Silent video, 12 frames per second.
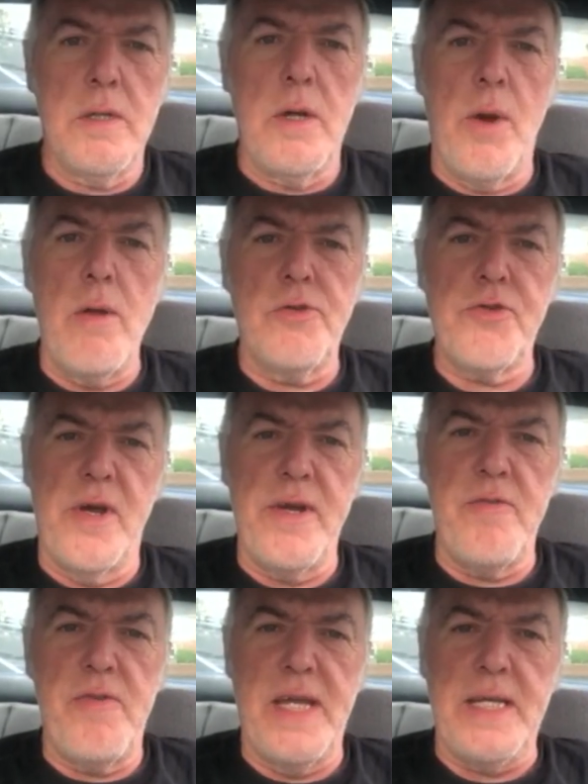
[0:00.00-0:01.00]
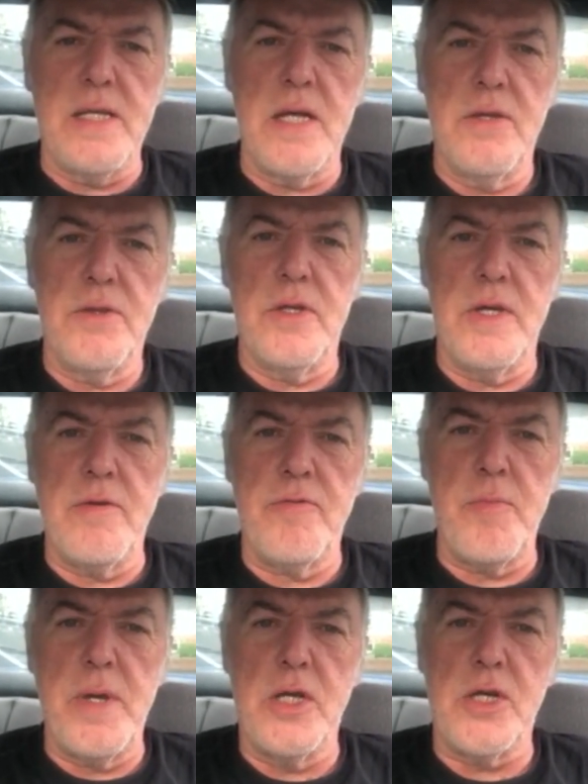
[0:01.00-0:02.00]
now when I was trying to find the
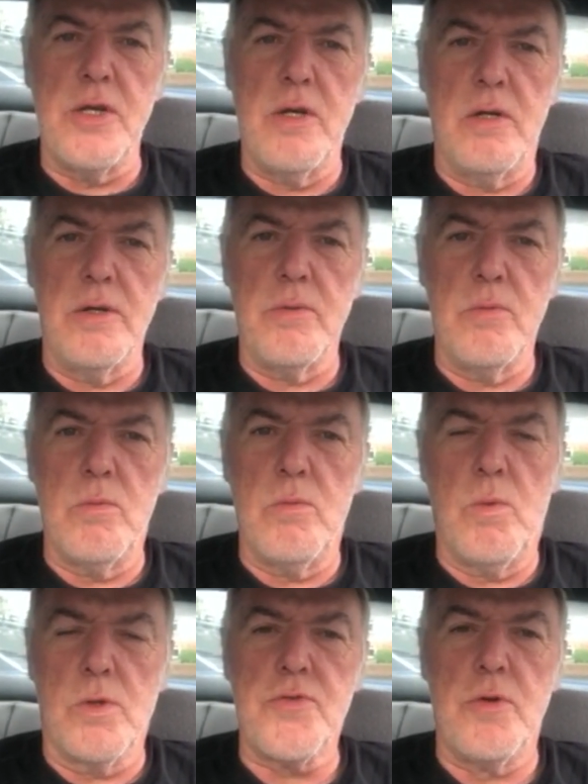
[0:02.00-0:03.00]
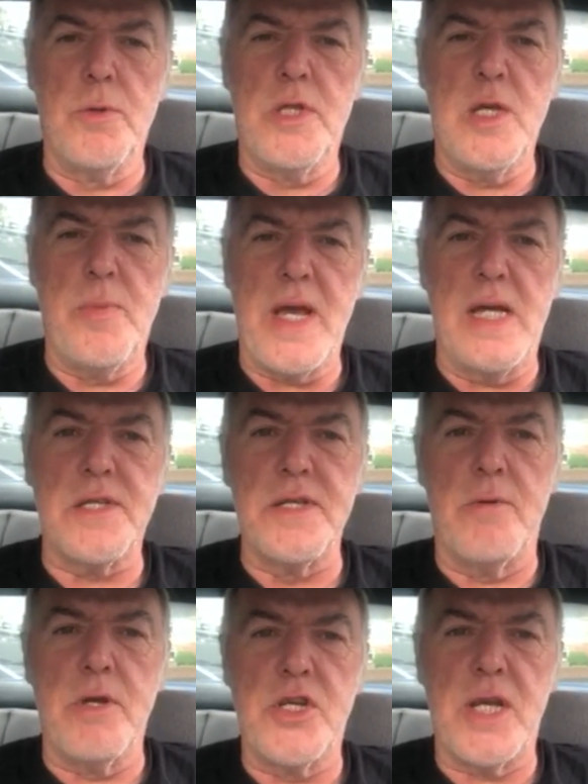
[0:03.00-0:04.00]
information on what's wrong with the ABS and
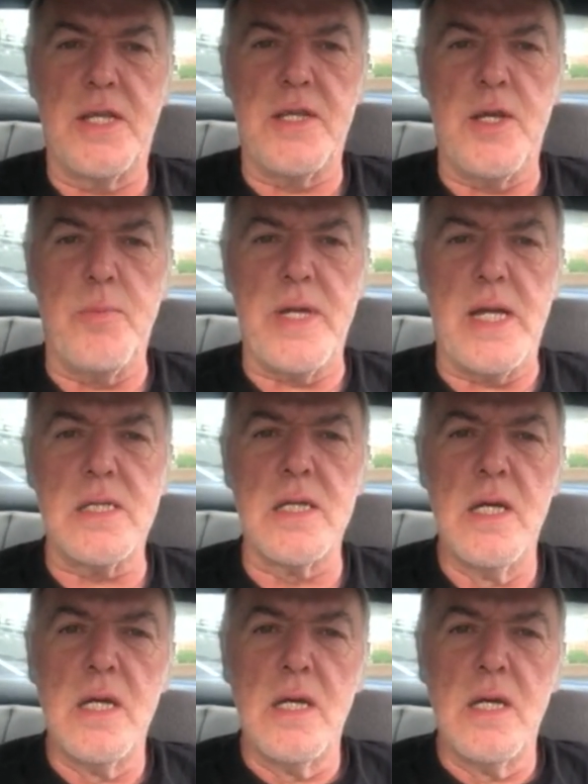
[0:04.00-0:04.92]
how you check the ABS